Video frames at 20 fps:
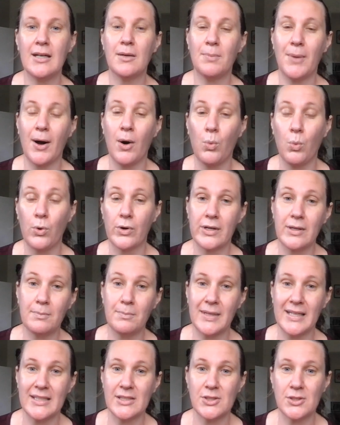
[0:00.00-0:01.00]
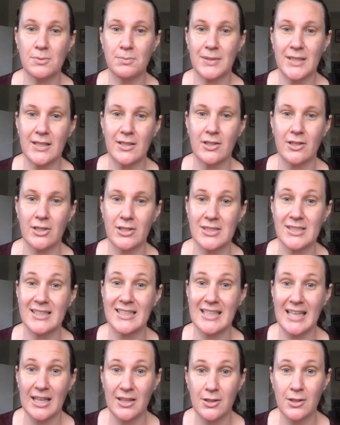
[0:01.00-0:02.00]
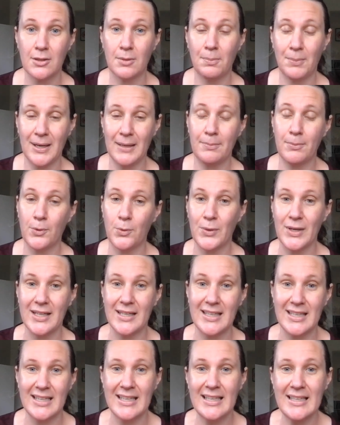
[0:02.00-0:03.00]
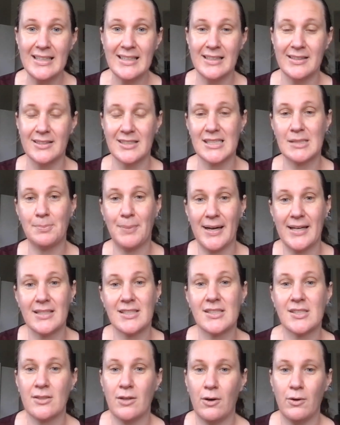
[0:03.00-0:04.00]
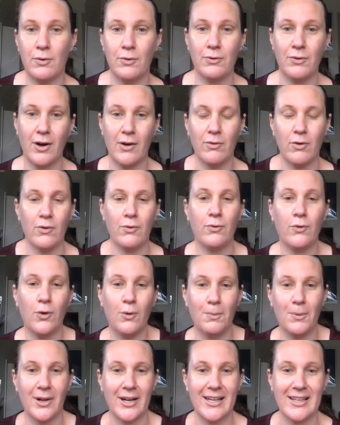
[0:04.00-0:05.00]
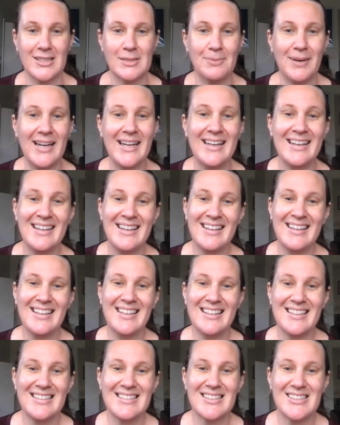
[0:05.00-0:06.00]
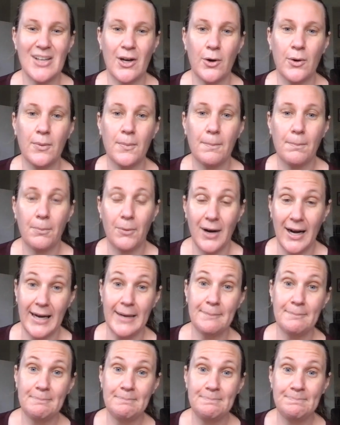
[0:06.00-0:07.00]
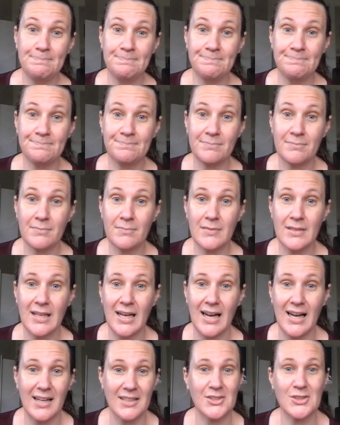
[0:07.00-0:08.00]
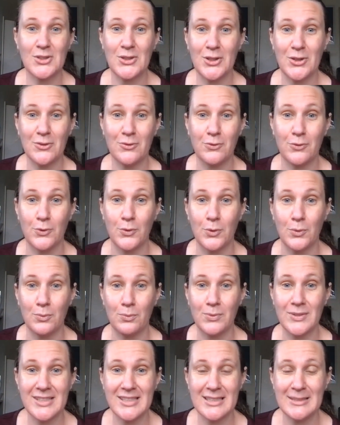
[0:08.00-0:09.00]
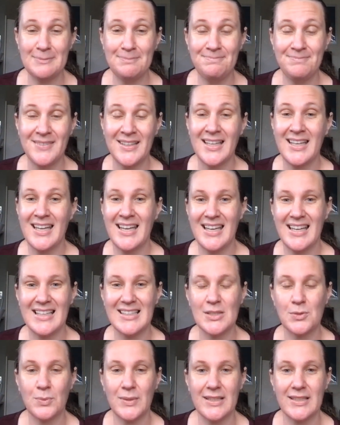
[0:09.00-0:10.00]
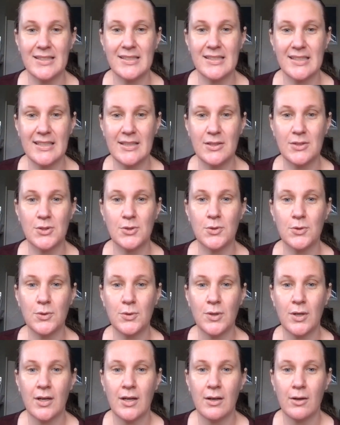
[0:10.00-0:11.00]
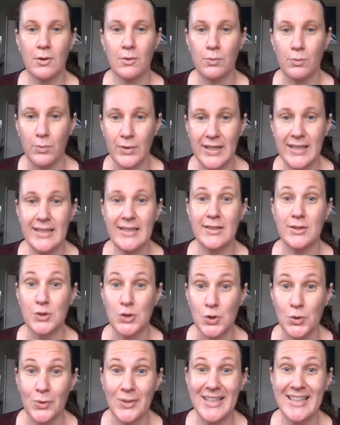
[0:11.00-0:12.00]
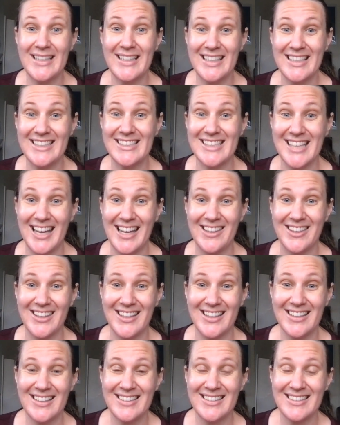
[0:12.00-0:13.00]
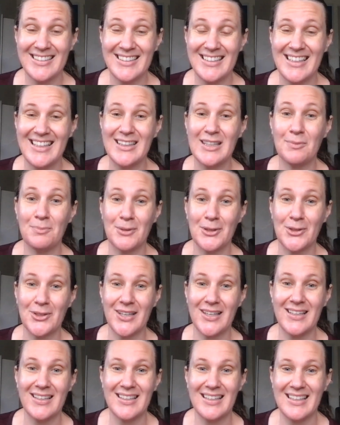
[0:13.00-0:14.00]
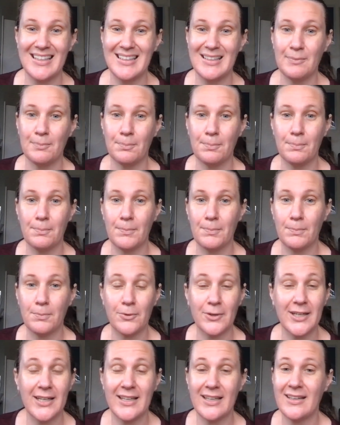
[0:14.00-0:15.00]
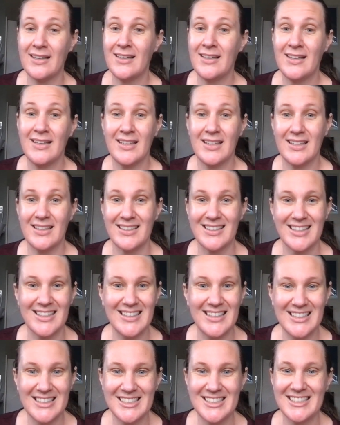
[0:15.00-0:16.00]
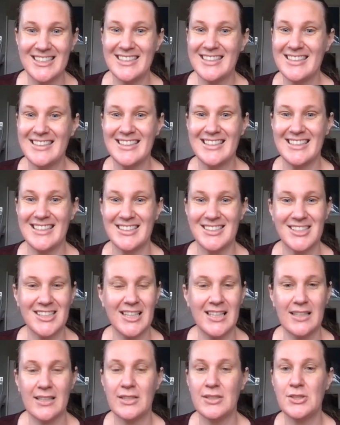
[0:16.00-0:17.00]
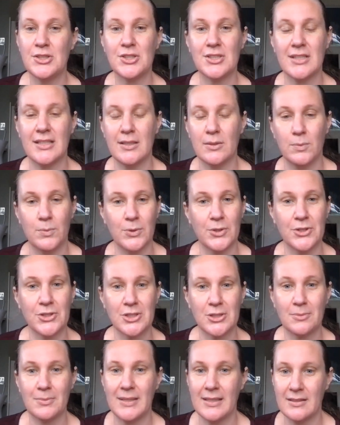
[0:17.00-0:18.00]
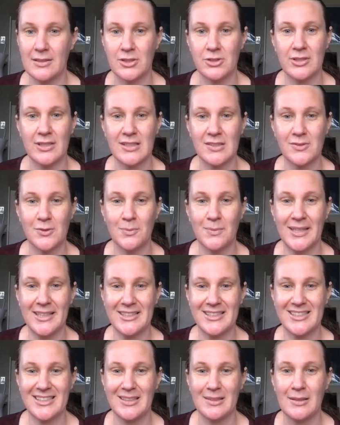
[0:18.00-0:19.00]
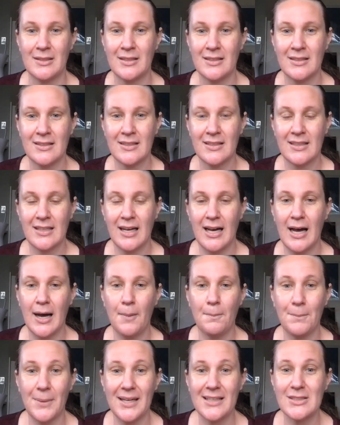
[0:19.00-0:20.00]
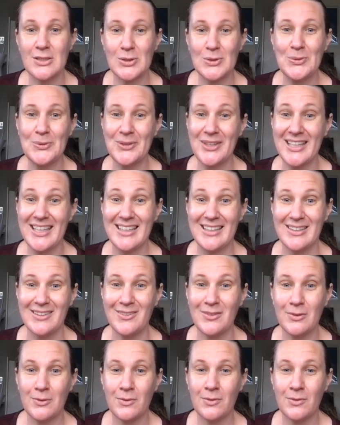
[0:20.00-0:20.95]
about what it means to be God's gathered people again in the space of 504 Blockhouse Bay. So pray. Ask God for wisdom as we seek to rejoin each other at the building in prayer and connection and challenge and in worship and in transformation. But till then,